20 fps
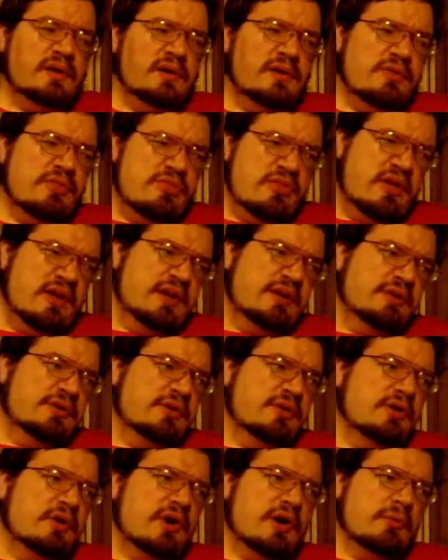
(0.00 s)
Then
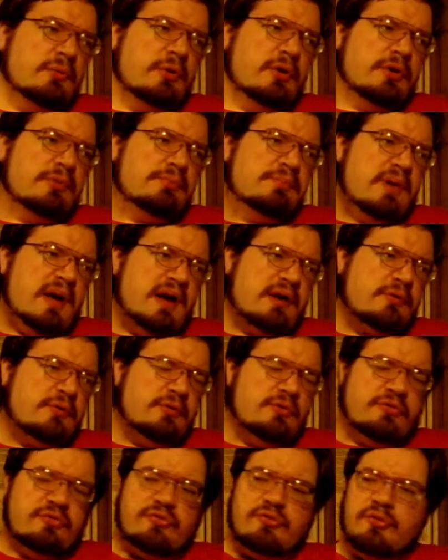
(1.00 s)
I work
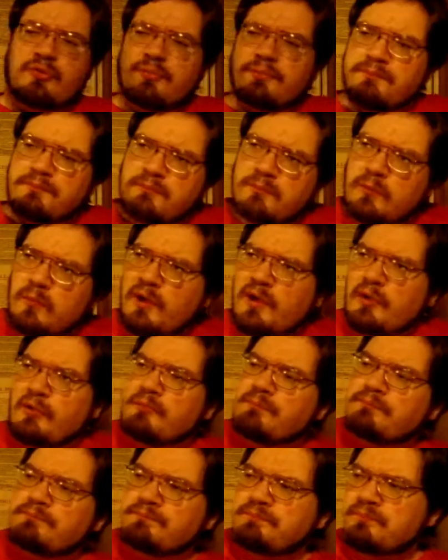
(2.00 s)
backwards. Well,
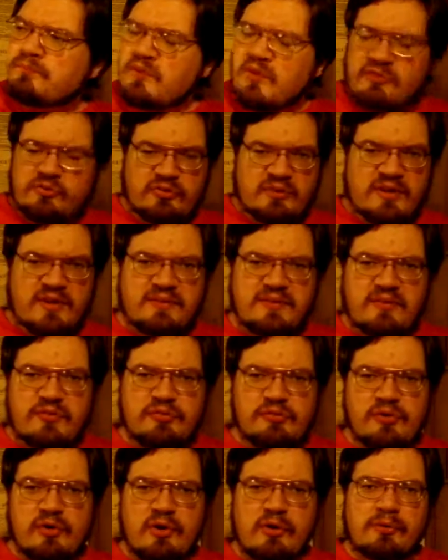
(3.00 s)
to get this
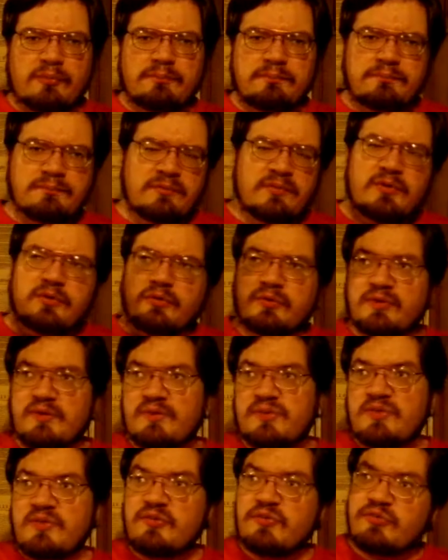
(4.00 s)
goal, you'll need
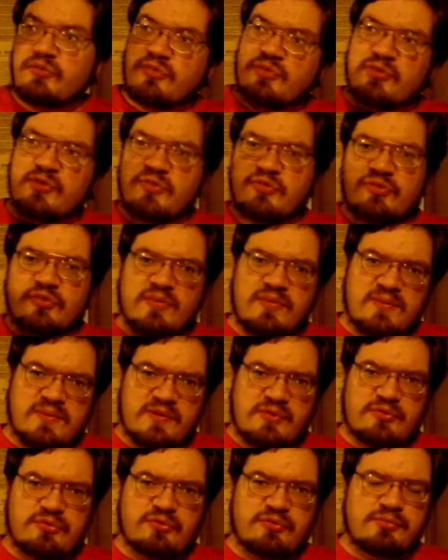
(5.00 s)
this, this, and
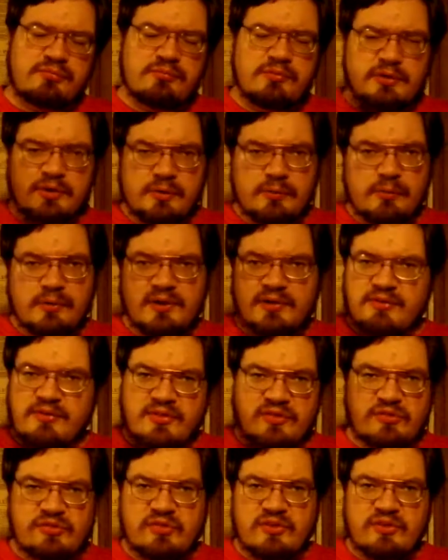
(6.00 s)
this. You know, whatever
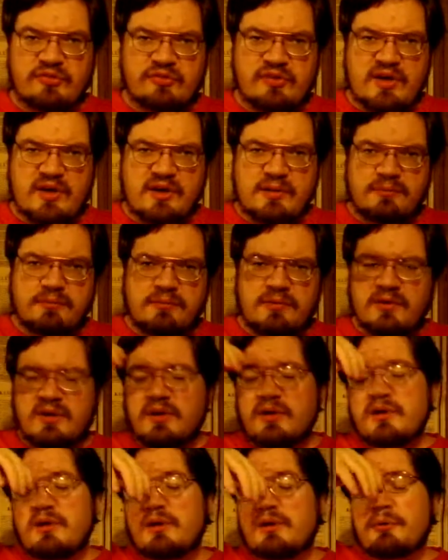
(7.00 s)
these things are.
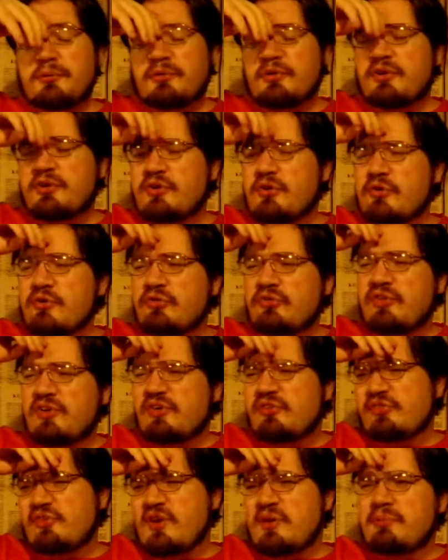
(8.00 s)
I'm going to use the
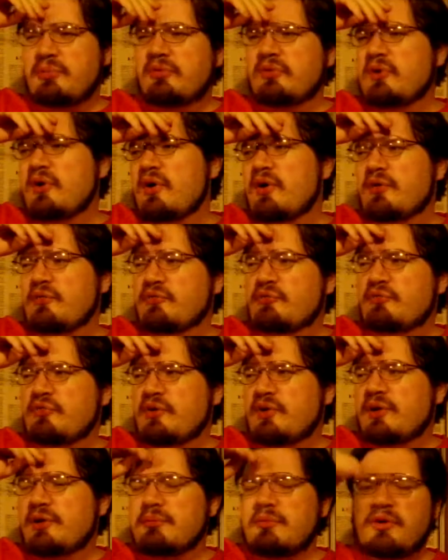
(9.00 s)
example
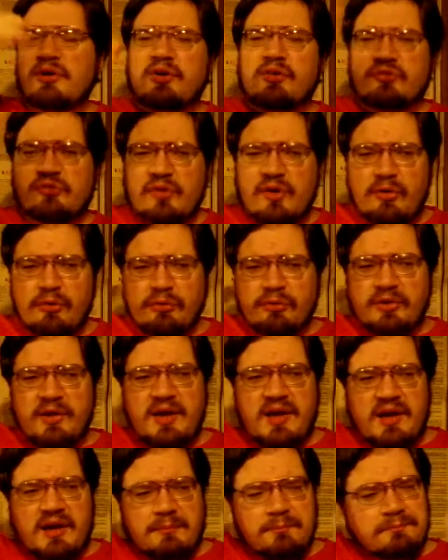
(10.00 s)
of America's healthcare